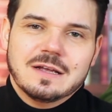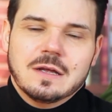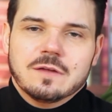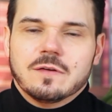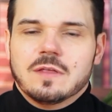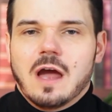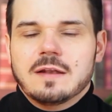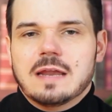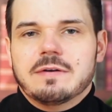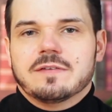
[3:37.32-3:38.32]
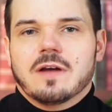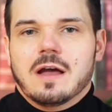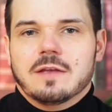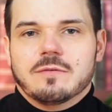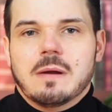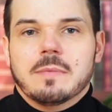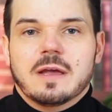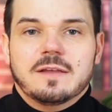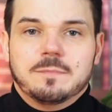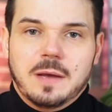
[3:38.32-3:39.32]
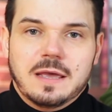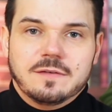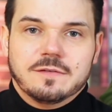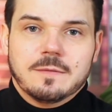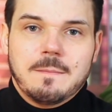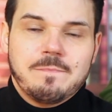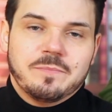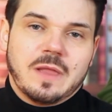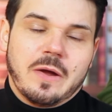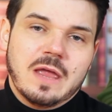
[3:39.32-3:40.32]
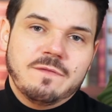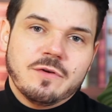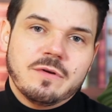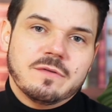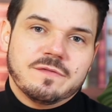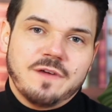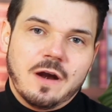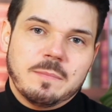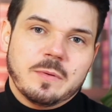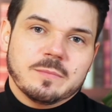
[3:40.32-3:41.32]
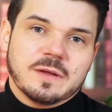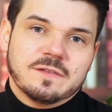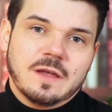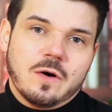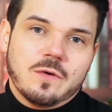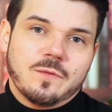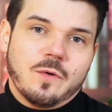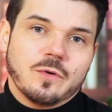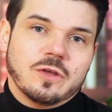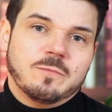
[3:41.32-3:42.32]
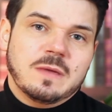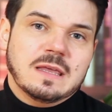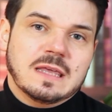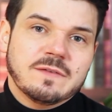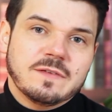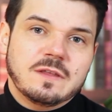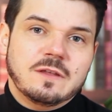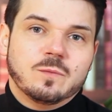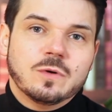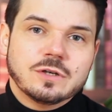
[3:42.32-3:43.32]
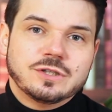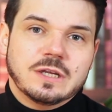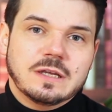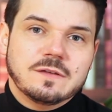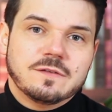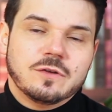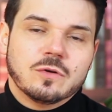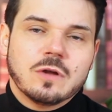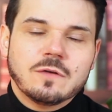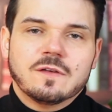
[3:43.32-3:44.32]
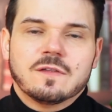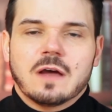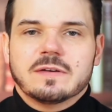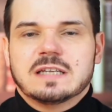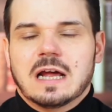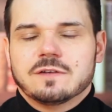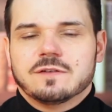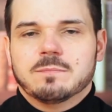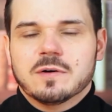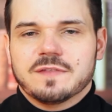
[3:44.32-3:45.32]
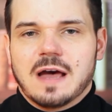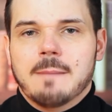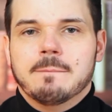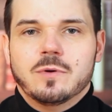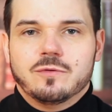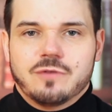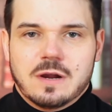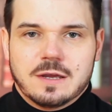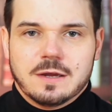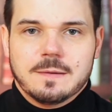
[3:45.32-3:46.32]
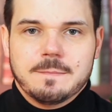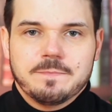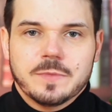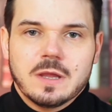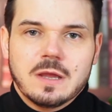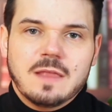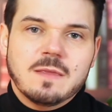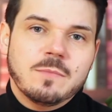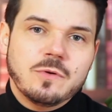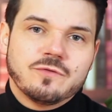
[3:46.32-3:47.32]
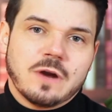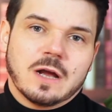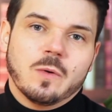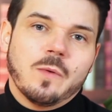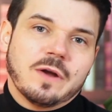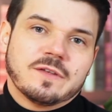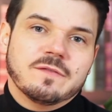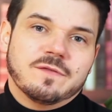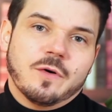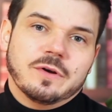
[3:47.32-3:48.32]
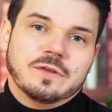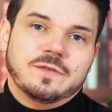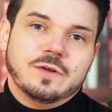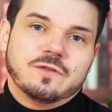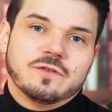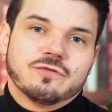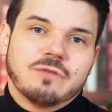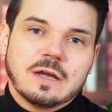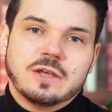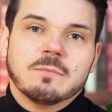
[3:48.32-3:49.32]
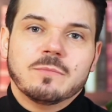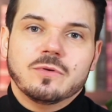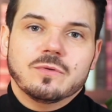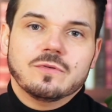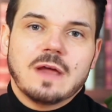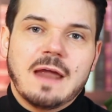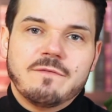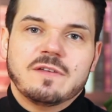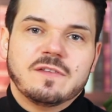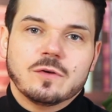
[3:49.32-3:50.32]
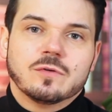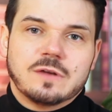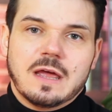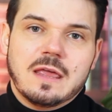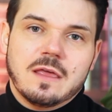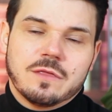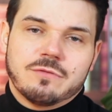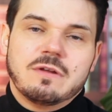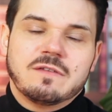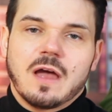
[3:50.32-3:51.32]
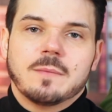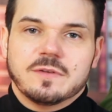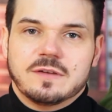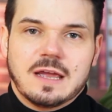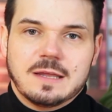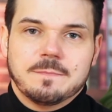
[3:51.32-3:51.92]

So the idea is, guys, remember, it's PACE. Now if you're in therapy with myself or you've been given these worksheets, you'll notice that I've attached above that a mood tracker. In the mood tracker, what we're asking for is for you to track your mood every single day, 3 times a day.